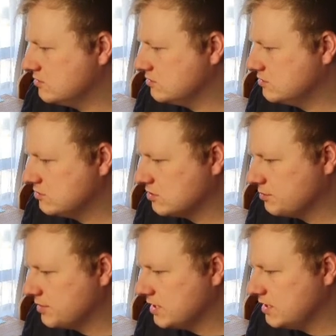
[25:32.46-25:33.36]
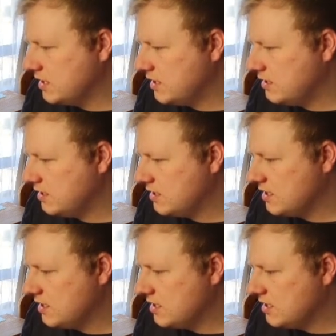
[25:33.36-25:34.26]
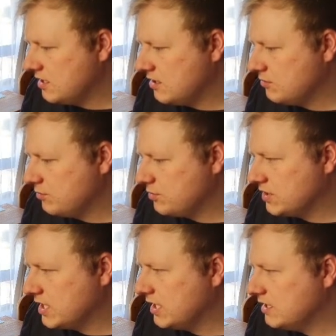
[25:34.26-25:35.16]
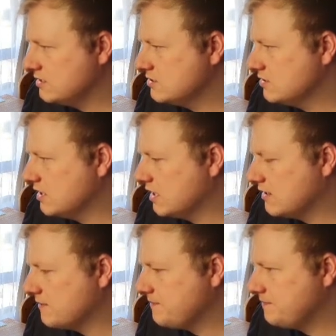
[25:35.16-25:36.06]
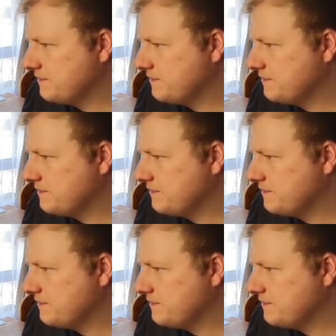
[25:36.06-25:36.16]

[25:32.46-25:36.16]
drop it in there, put color into color.